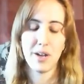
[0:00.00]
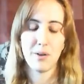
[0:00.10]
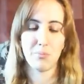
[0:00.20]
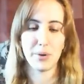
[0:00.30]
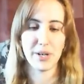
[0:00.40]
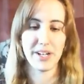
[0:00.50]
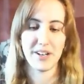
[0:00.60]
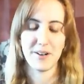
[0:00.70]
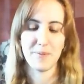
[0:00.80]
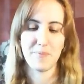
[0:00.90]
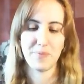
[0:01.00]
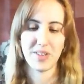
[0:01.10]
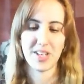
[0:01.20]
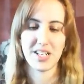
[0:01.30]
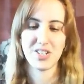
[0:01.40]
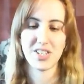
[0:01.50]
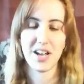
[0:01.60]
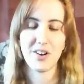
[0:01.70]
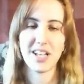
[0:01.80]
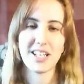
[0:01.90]
But um it's just
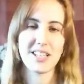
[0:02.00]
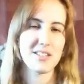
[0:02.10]
I don't like this